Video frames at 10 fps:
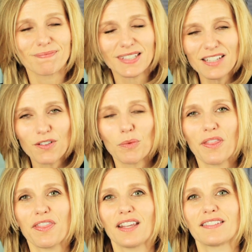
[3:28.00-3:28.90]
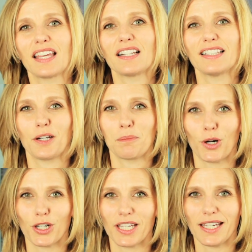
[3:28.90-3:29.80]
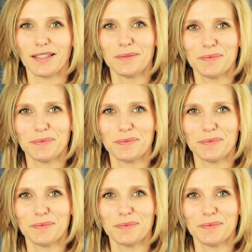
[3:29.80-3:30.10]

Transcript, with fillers: even when things get a little murky.